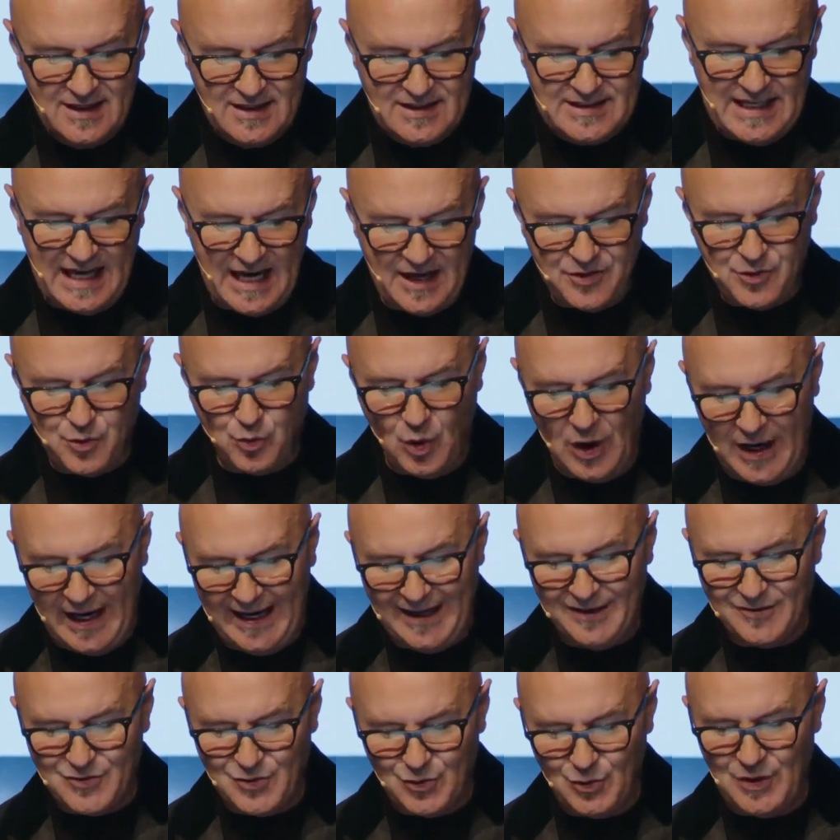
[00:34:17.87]
death
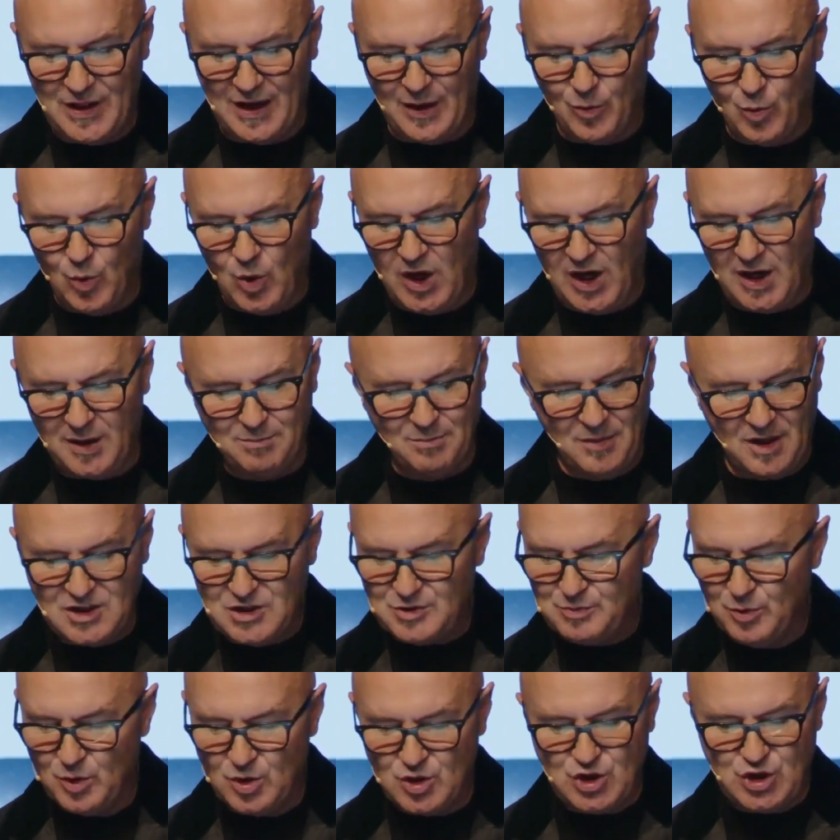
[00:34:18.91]
reigned through that one,
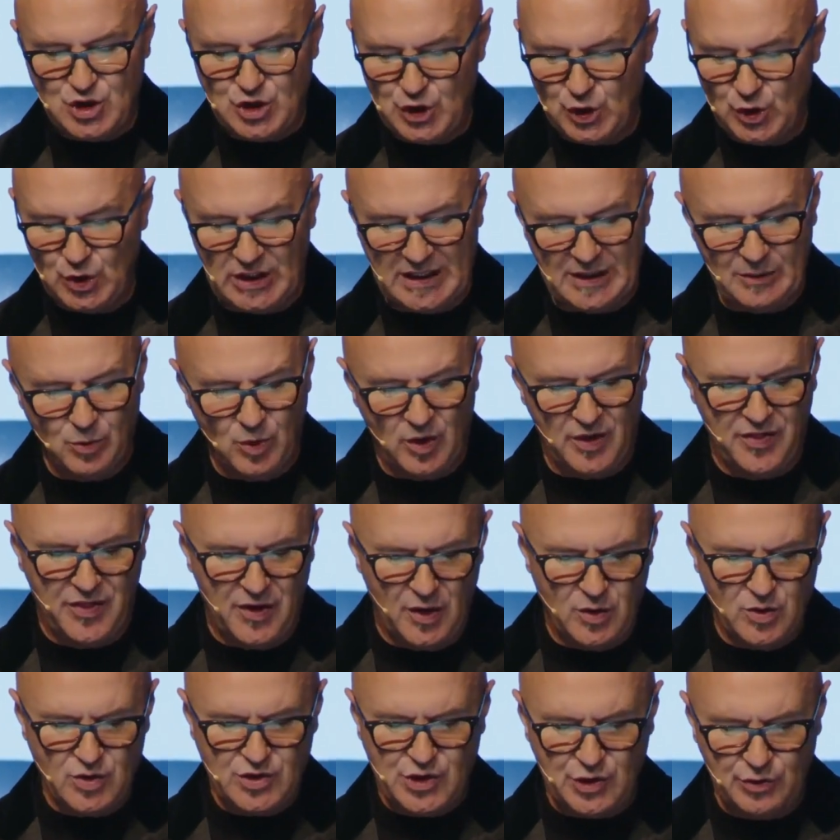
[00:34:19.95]
much more surely will
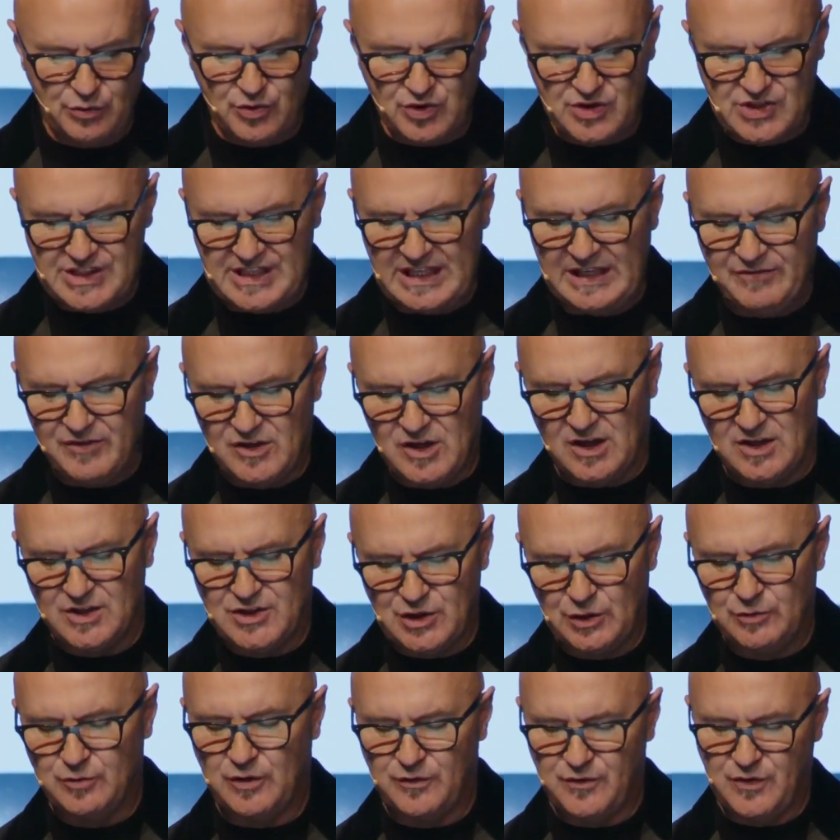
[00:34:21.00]
those who receive
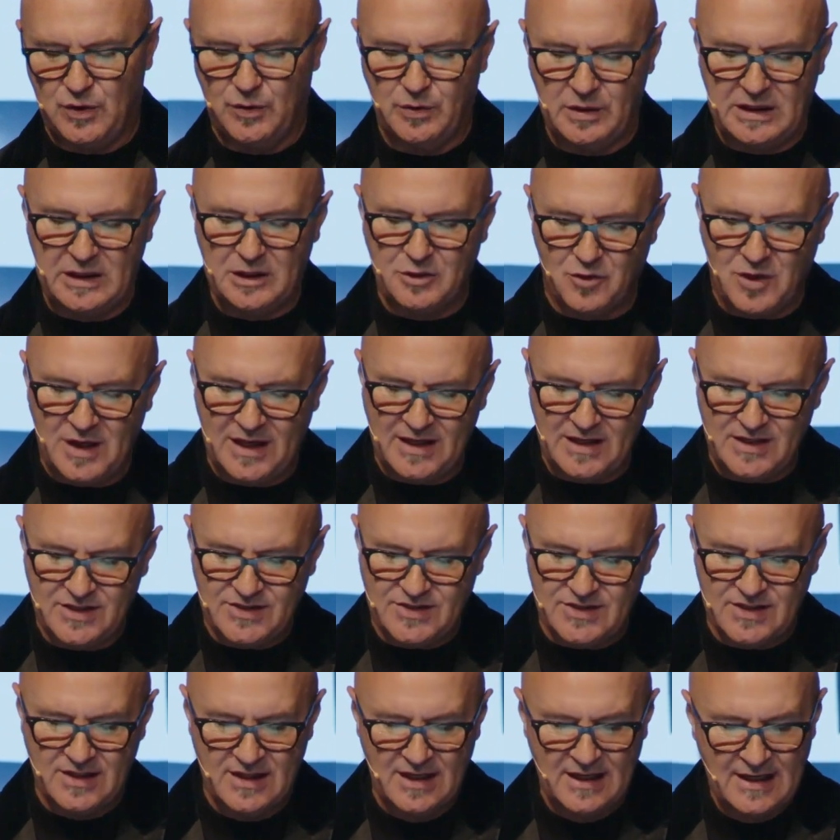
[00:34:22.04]
God's overflowing
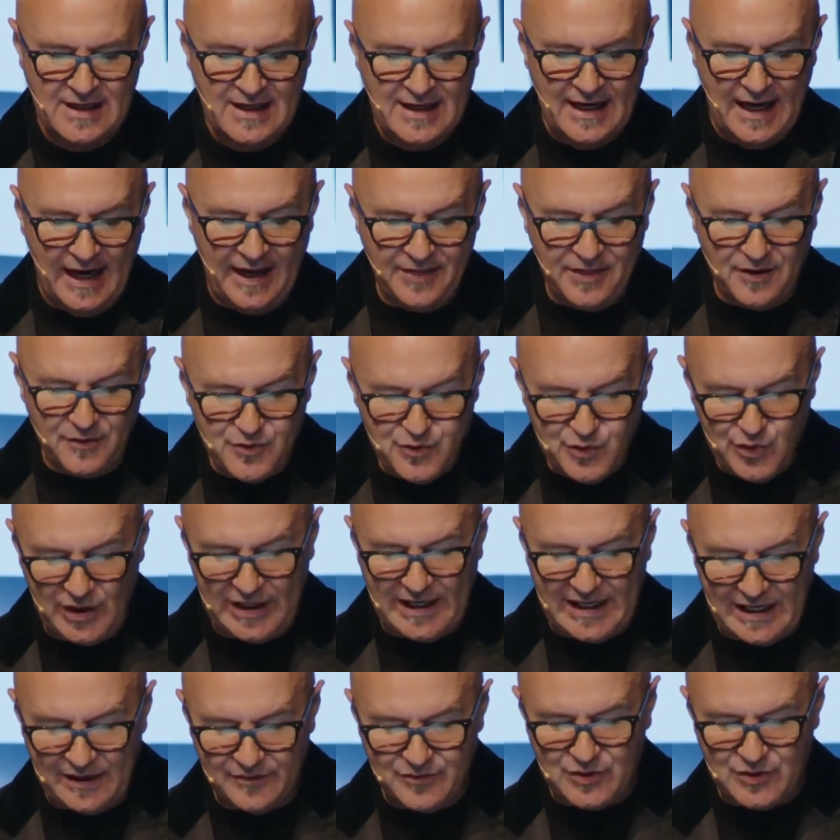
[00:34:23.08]
grace and the
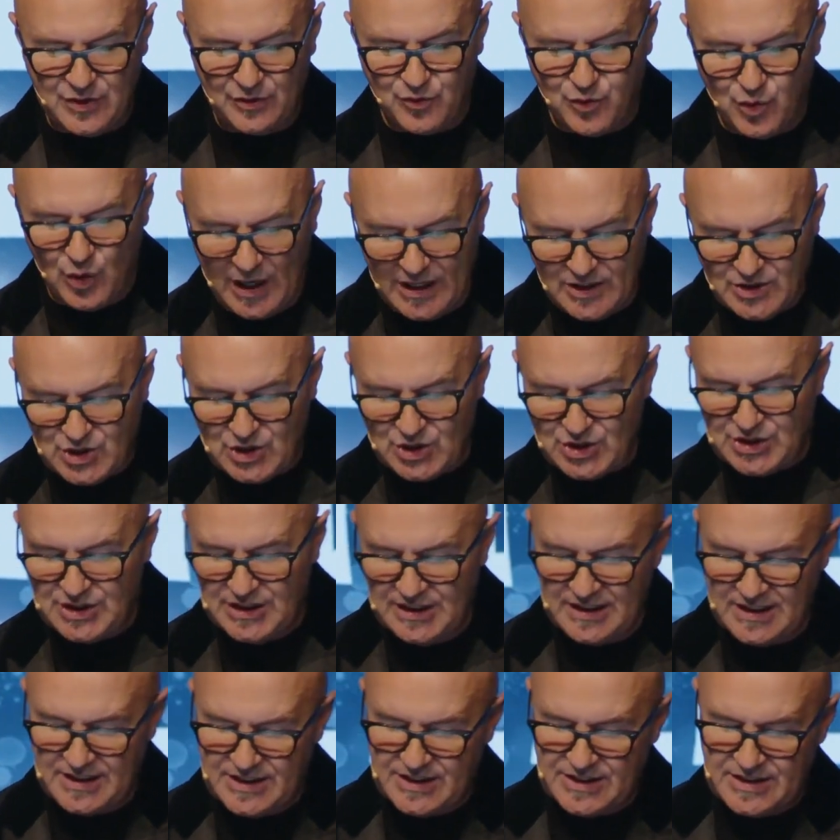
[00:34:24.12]
free gift of
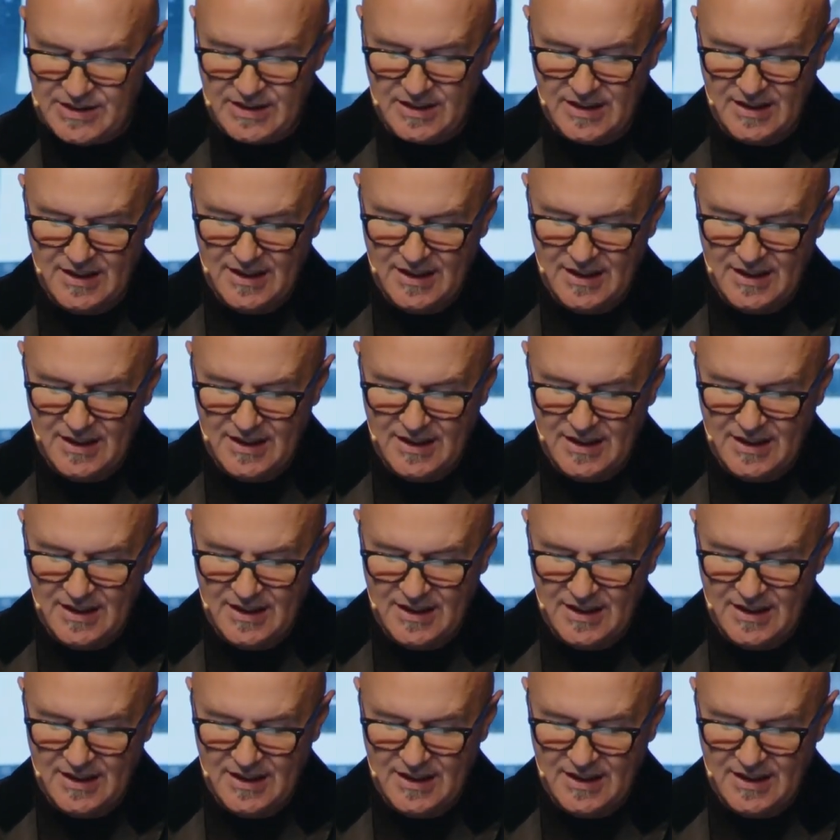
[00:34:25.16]
righteousness